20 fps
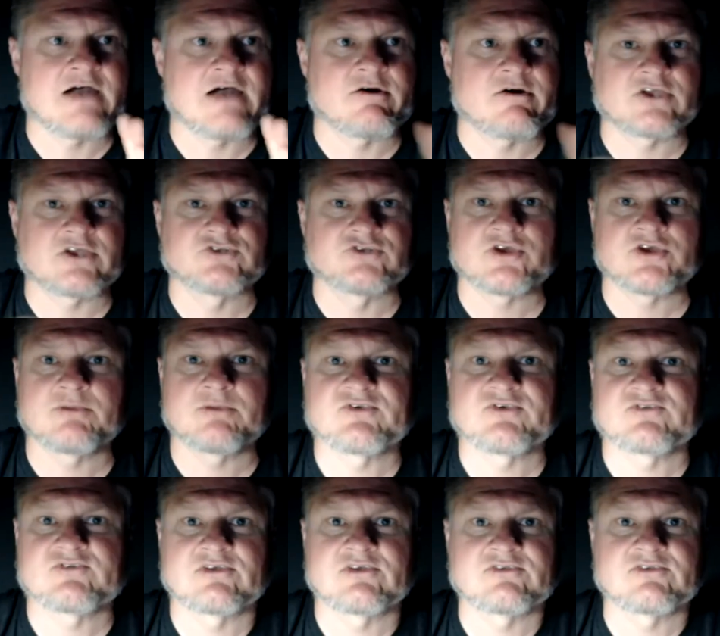how it
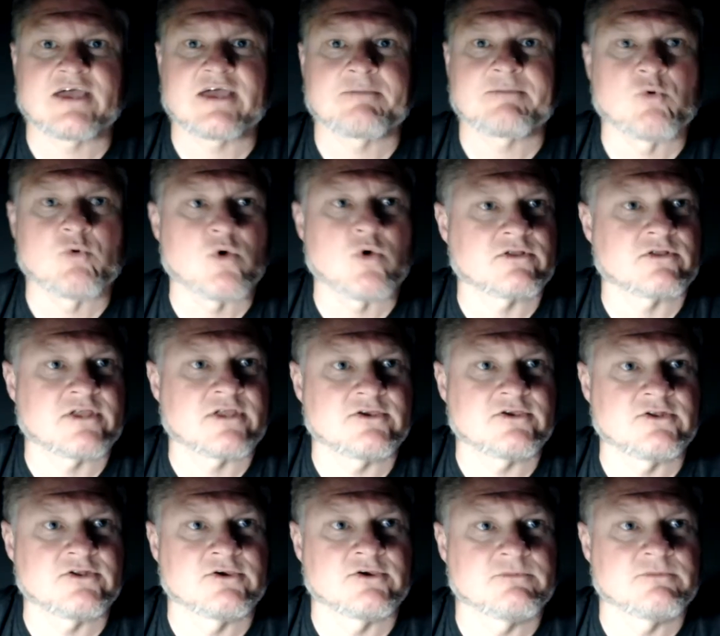contributes to the type of work that
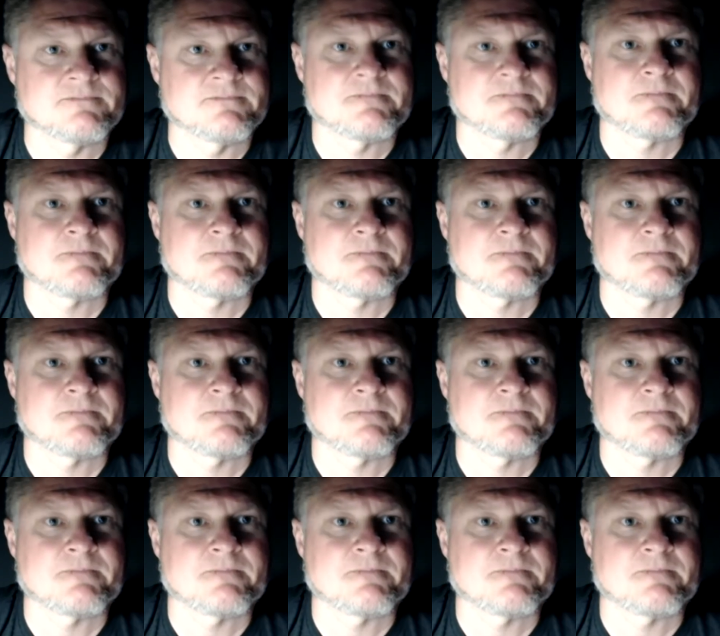you do.